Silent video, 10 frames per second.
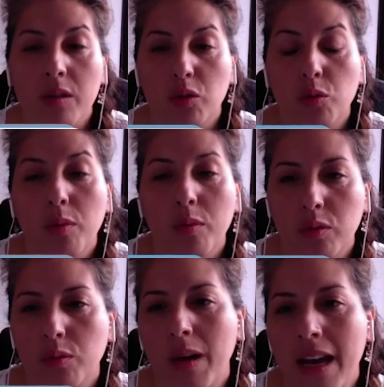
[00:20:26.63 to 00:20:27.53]

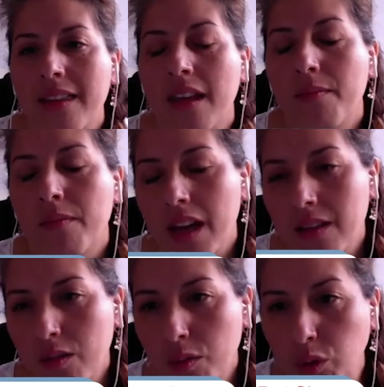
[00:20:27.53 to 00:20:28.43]
to buy them
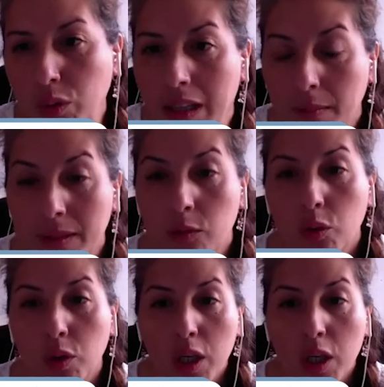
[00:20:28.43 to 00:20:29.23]
and to help them to